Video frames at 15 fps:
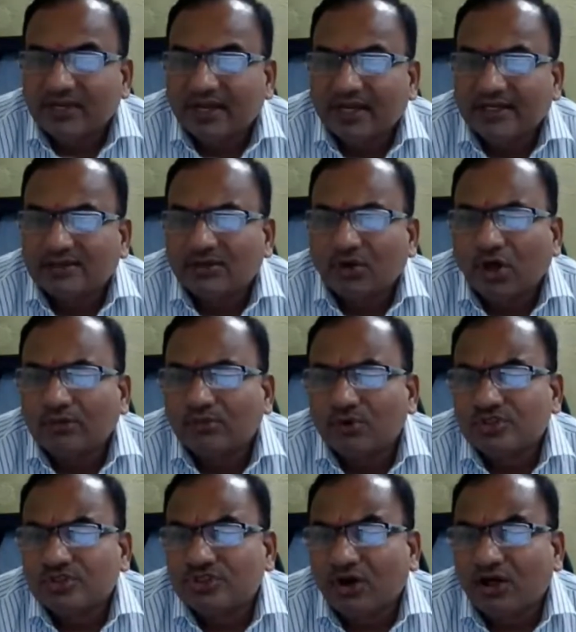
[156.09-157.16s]
at
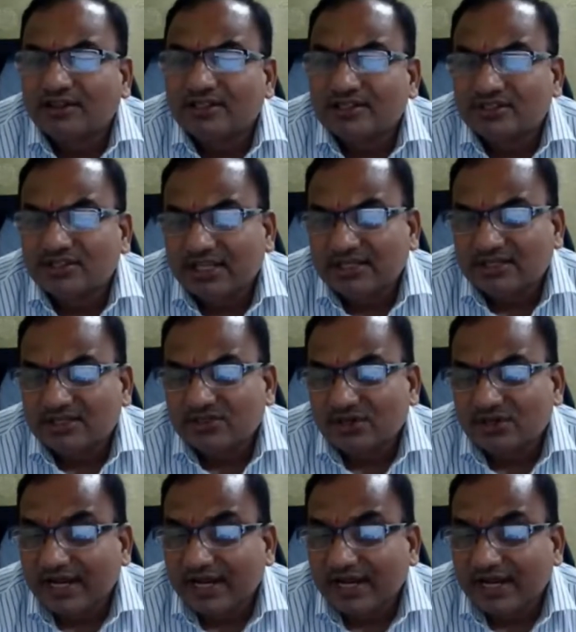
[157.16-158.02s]
almost all the stages,